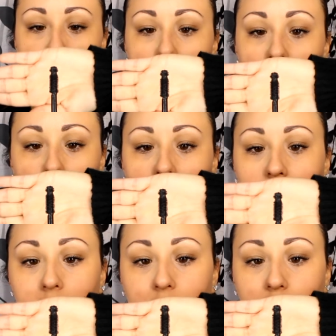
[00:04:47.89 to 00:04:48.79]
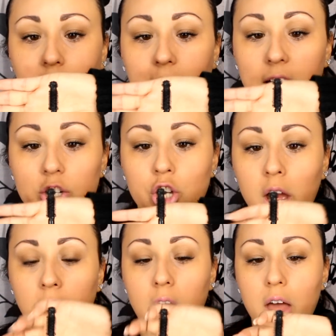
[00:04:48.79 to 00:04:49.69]
top to help get every lash.
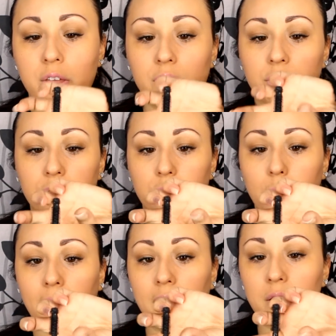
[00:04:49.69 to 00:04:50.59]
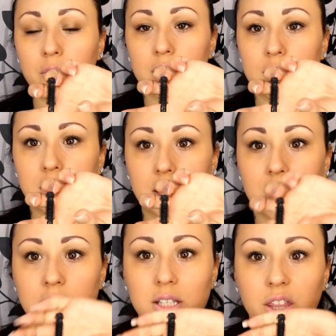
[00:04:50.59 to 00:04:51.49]
And then throughout, it's
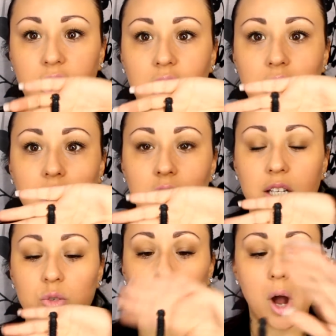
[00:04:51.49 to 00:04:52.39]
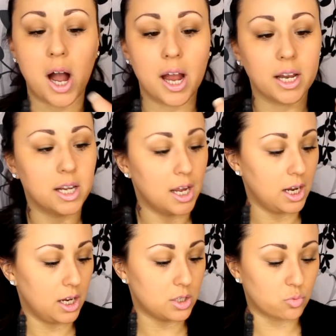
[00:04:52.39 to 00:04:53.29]
it's thick, it's wide.
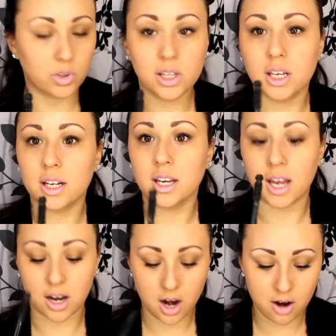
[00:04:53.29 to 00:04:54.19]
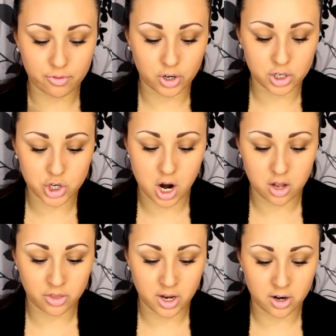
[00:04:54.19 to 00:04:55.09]
It's really going to get coverage
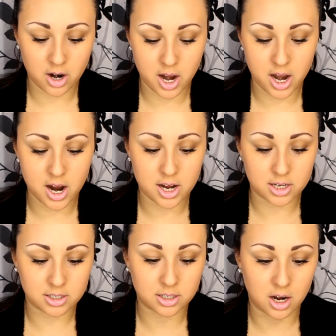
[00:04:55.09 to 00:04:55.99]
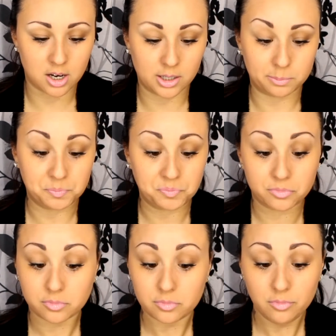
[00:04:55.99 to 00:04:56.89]
on there. And um...
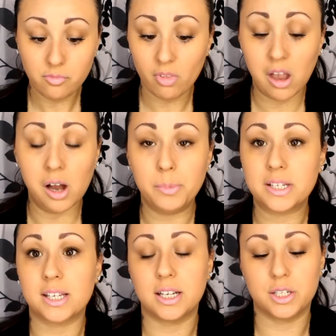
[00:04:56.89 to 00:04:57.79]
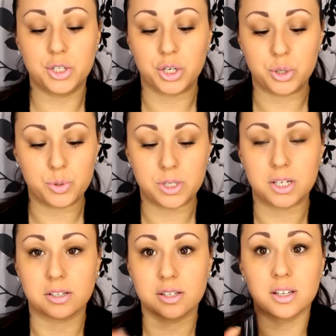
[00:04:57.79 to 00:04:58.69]
I'm excited to use
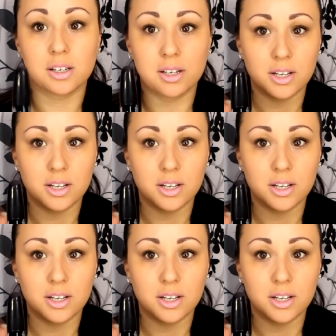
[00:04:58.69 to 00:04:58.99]
this.